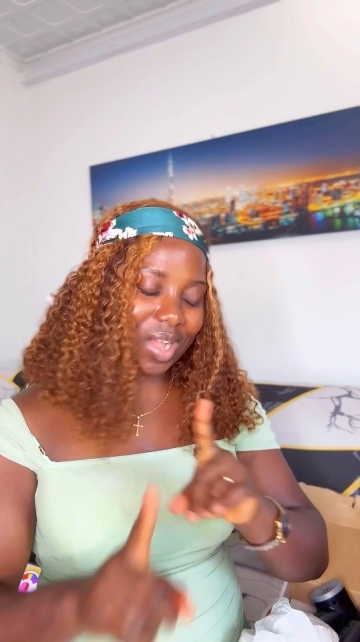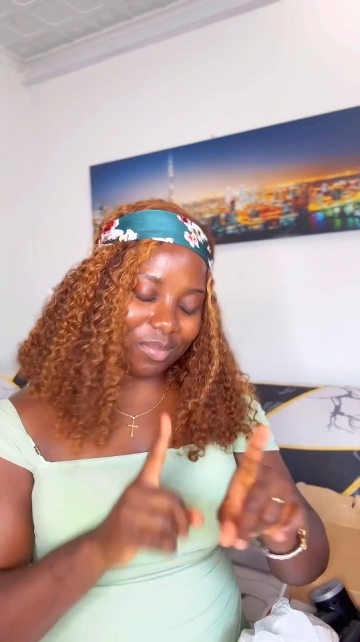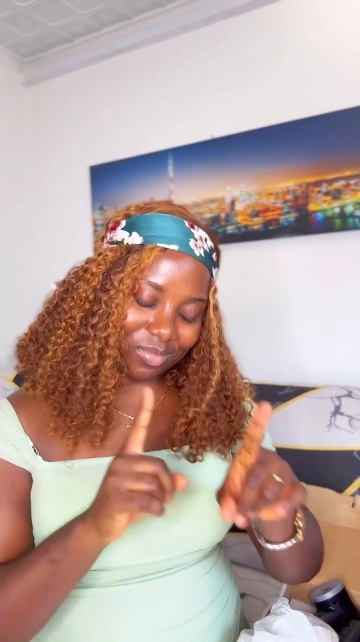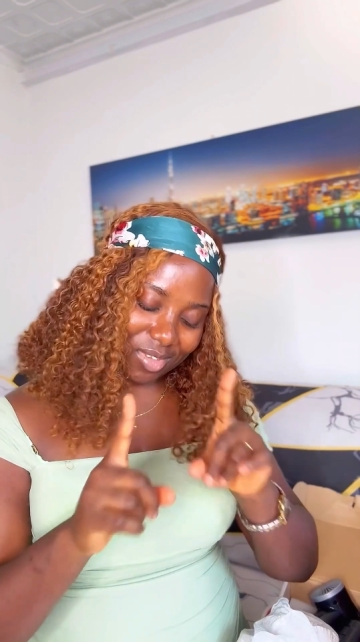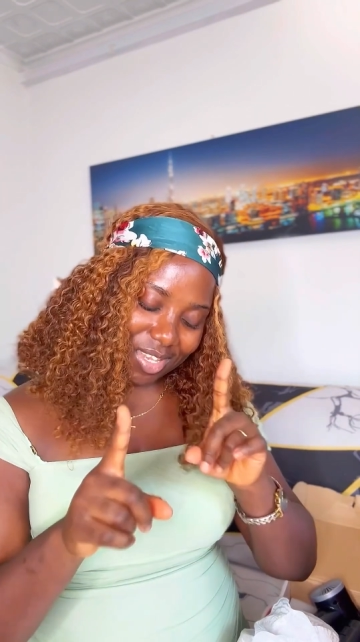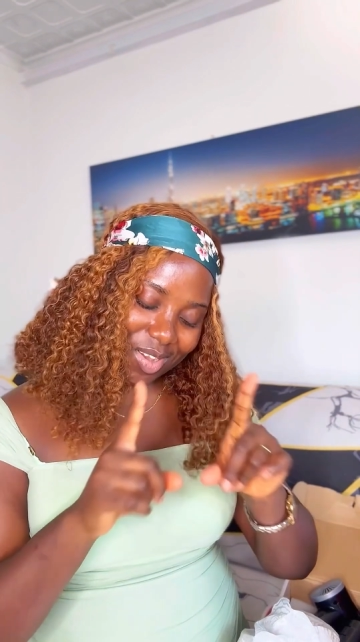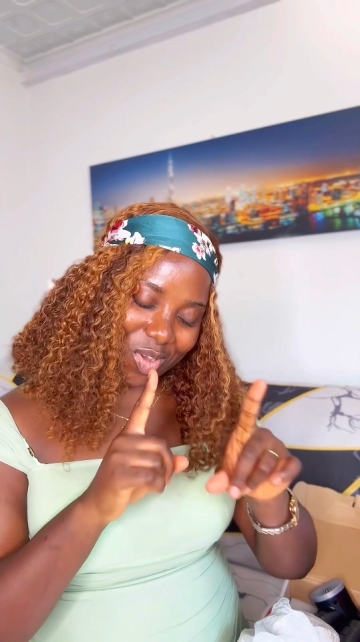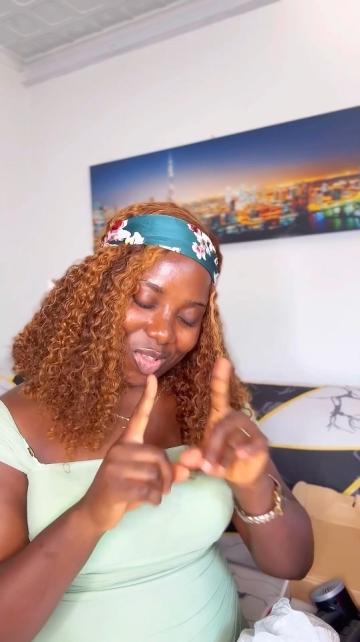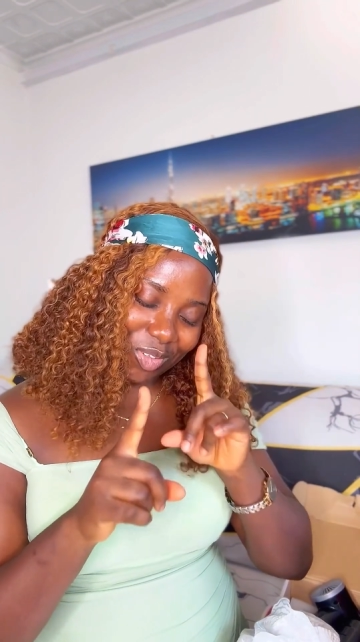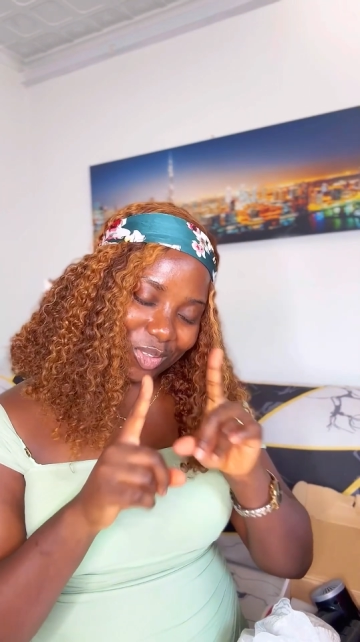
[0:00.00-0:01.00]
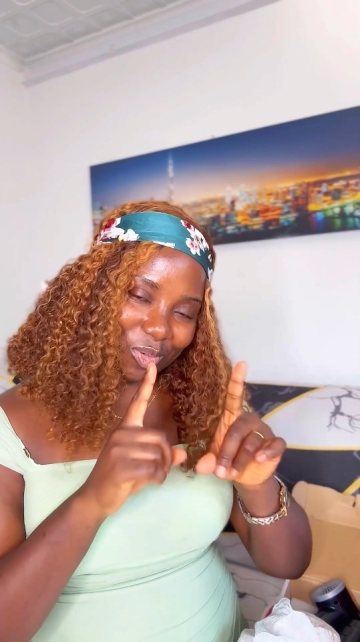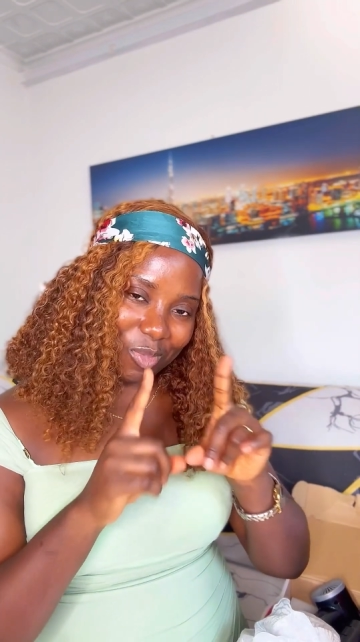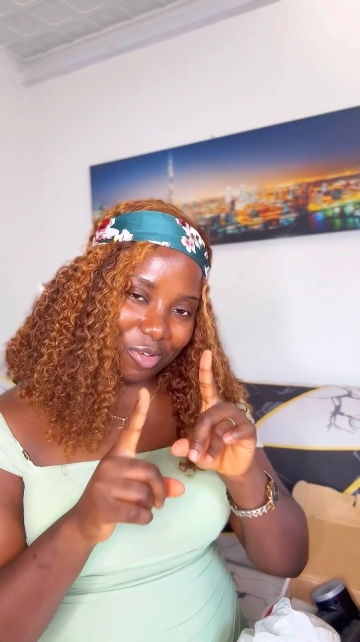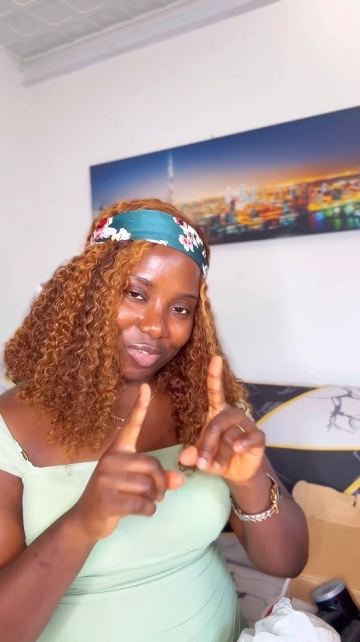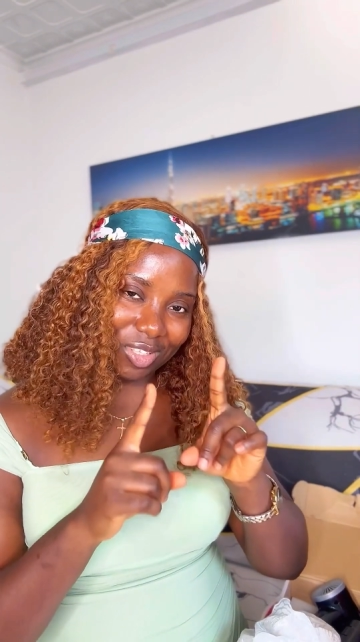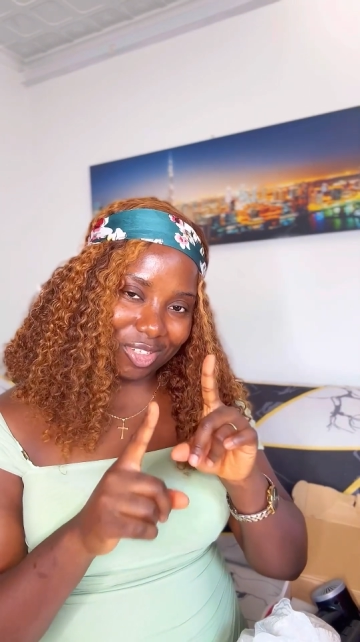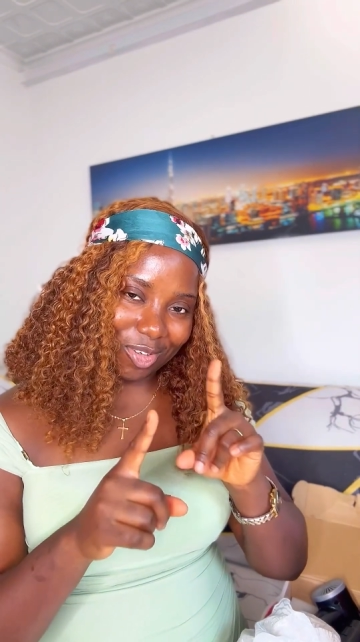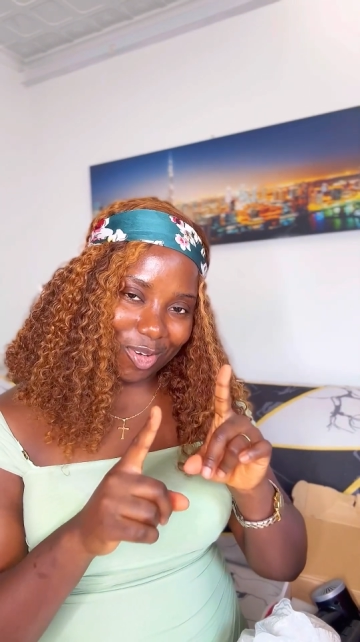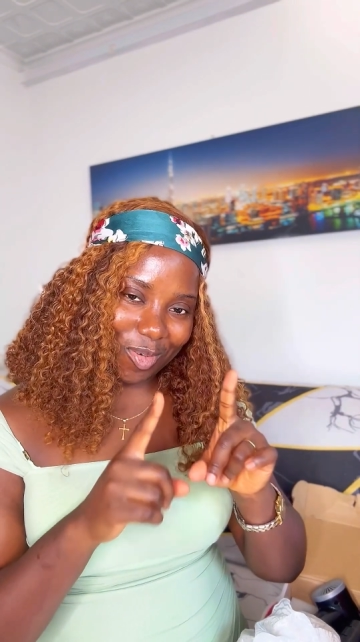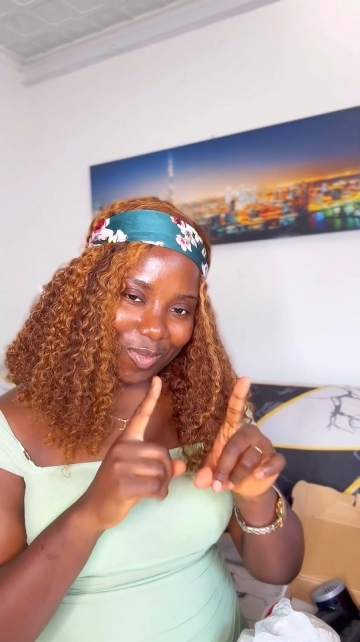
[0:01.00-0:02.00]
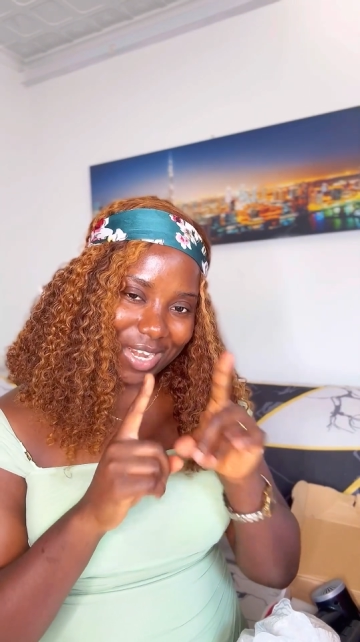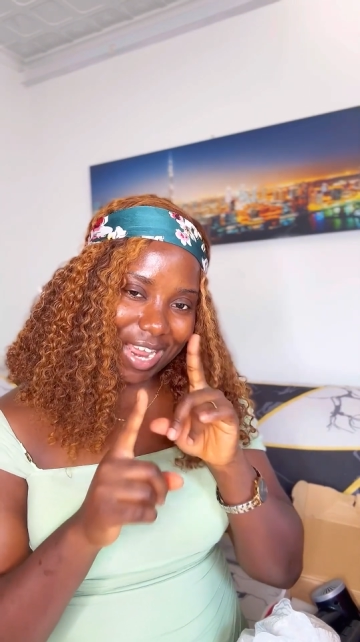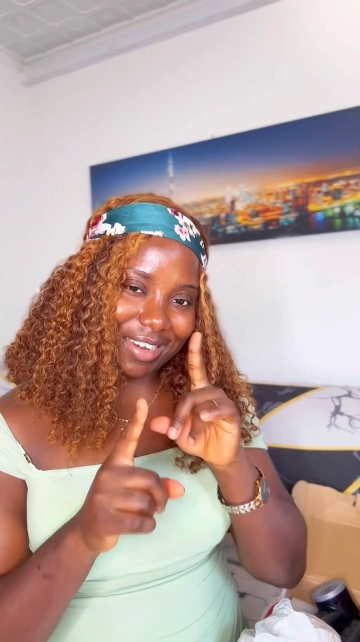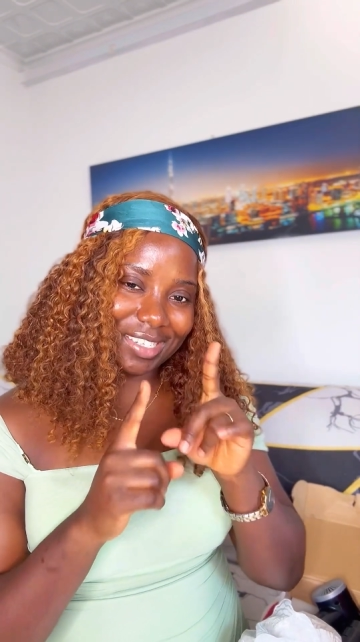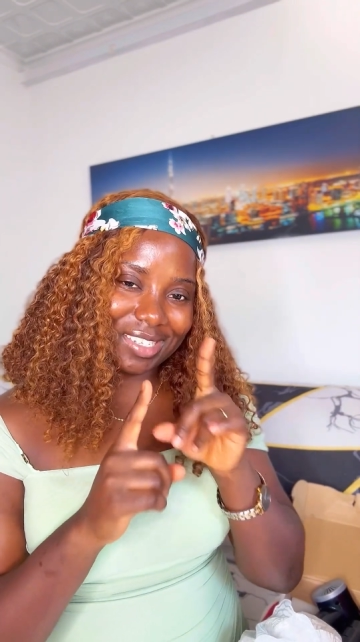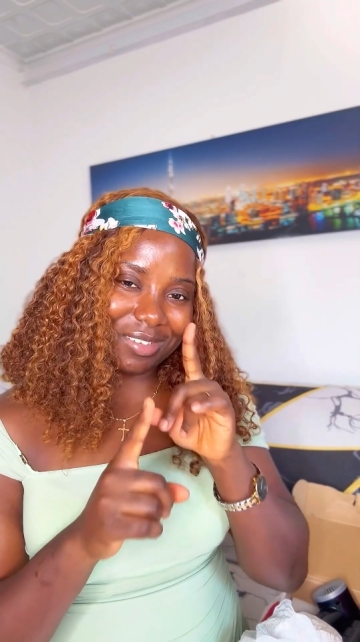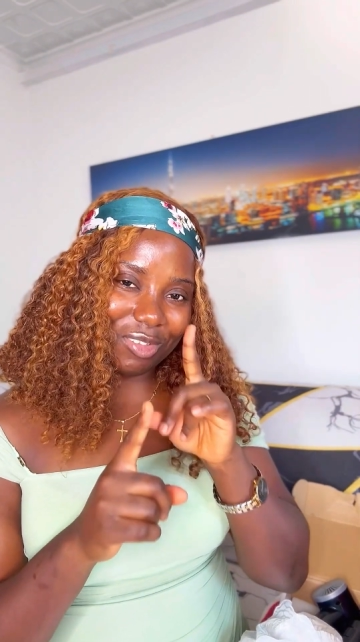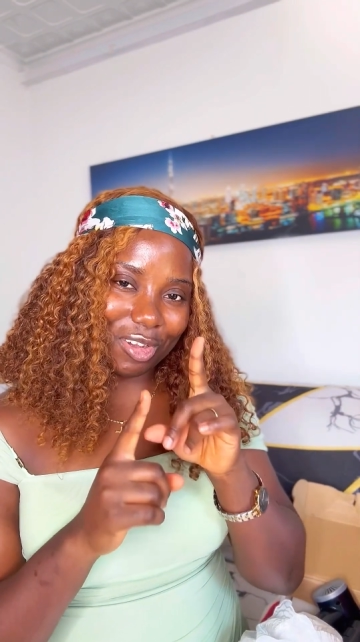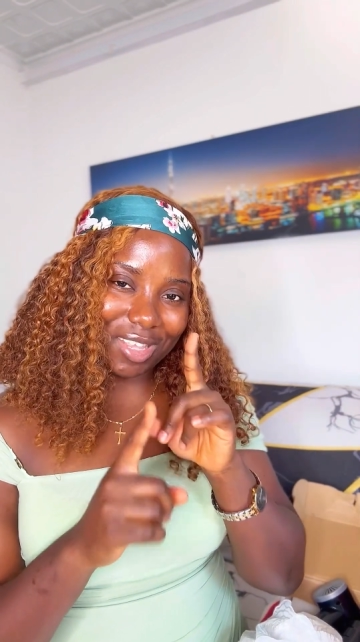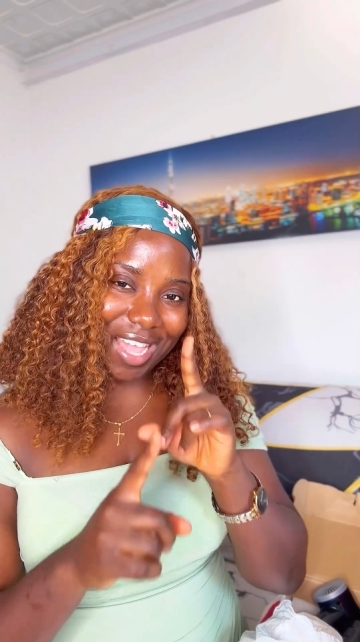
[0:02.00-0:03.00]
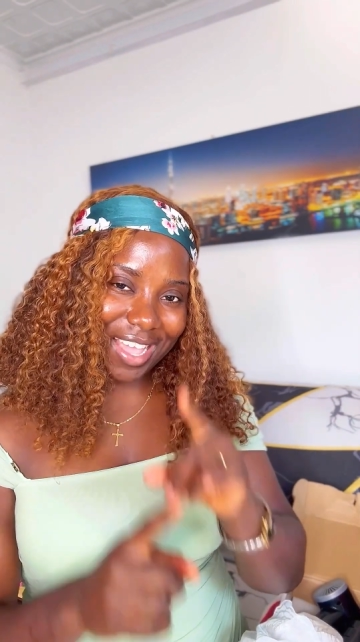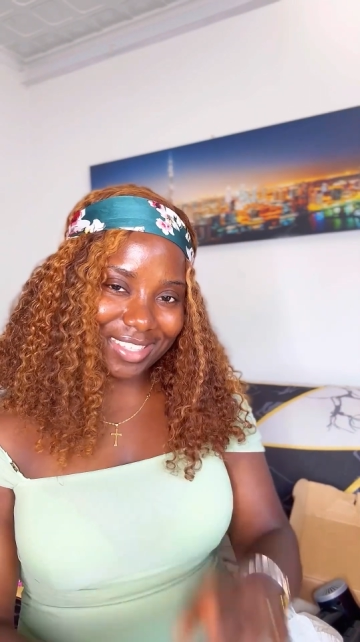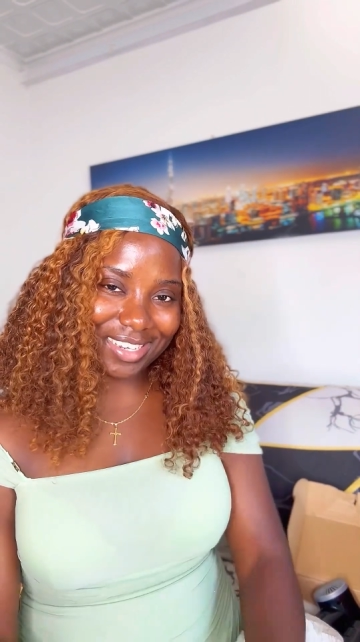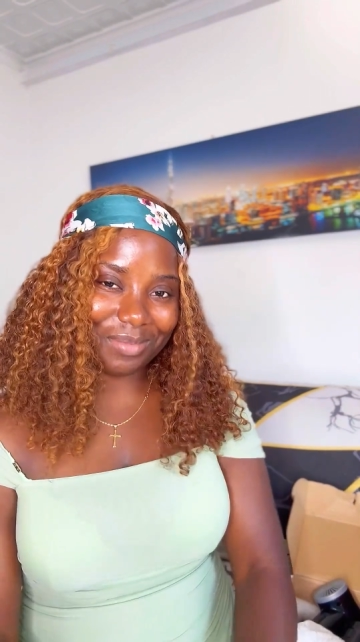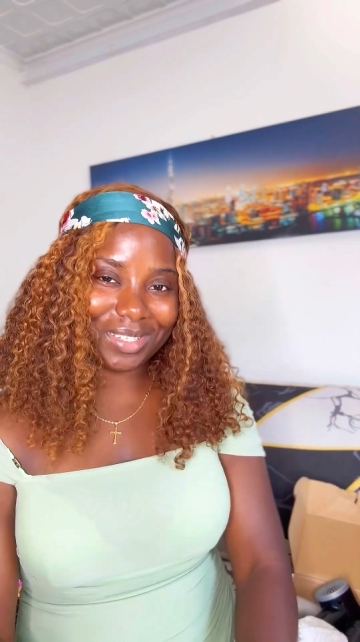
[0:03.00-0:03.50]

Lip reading: I'm still going to do more video when I receive the other items.